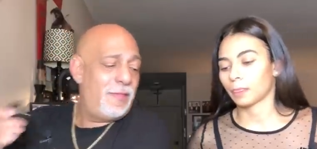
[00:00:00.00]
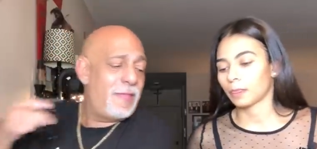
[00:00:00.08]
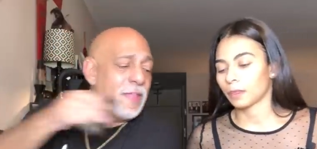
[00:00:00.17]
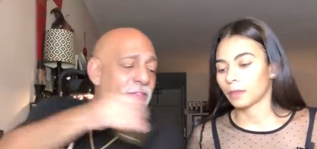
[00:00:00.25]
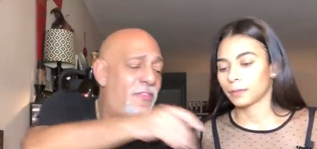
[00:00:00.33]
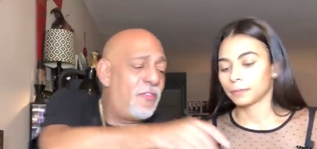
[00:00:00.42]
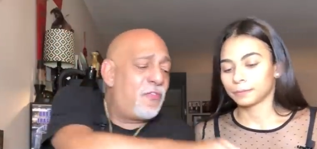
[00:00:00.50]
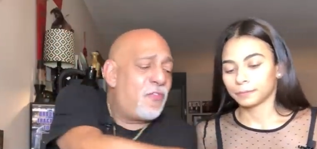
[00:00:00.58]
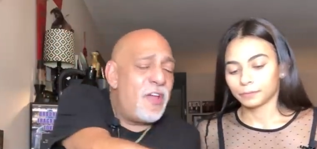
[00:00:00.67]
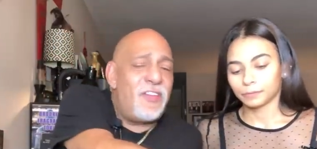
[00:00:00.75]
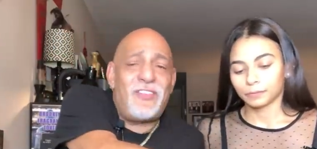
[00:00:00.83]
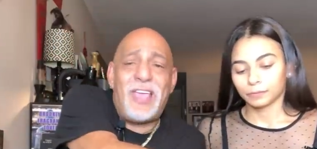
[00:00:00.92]
Speaker 1: That's the
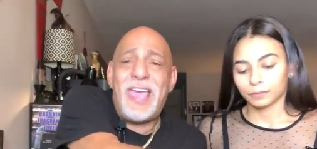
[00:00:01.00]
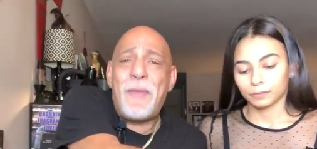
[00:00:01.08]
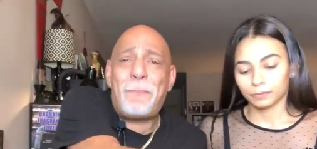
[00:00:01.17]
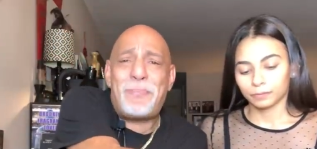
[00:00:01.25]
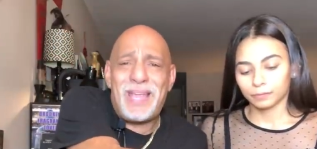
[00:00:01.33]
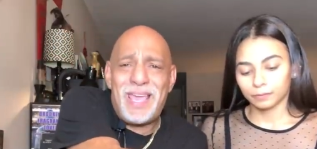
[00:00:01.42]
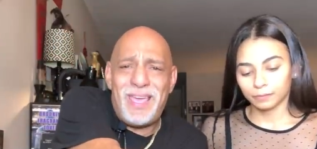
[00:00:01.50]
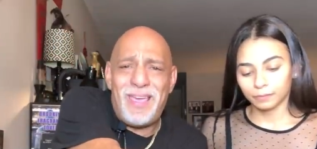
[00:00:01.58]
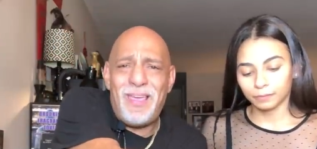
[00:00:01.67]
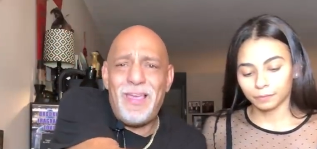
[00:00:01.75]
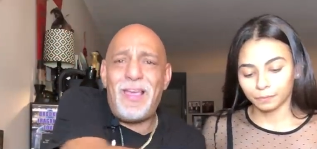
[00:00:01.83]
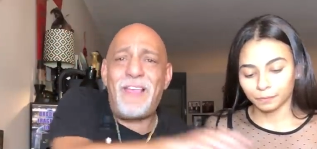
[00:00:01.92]
fresh
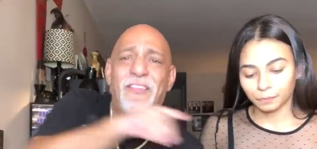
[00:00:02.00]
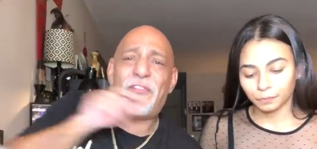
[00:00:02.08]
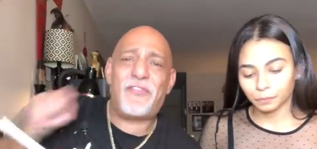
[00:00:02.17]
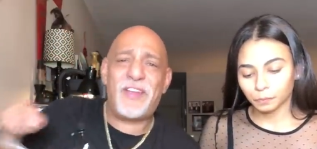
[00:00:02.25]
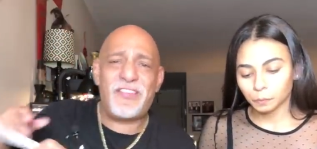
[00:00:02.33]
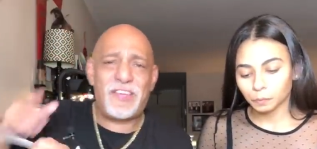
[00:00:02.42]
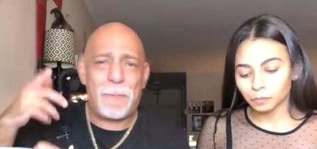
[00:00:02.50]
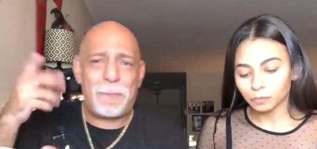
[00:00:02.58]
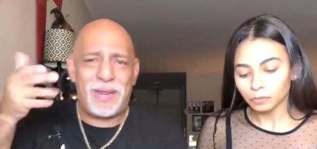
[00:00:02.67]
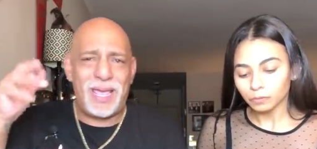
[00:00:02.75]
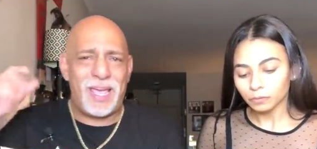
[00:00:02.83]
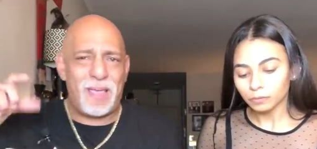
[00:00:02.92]
après. That's the fresh
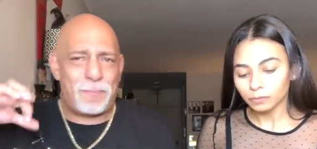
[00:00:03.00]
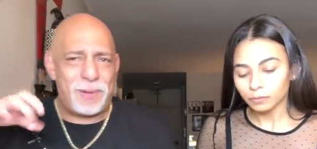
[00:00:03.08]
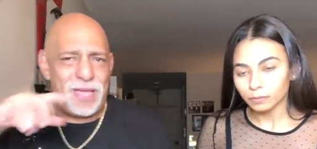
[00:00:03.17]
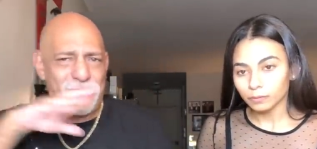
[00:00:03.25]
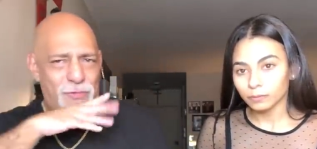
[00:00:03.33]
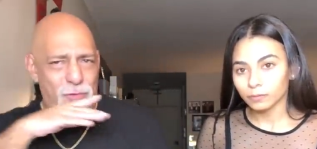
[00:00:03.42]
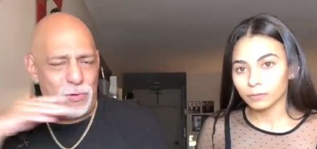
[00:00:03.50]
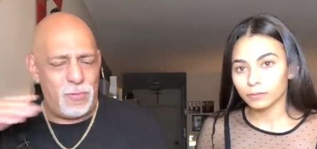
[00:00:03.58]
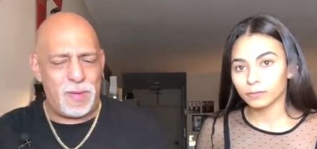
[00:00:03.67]
après. I pray for you,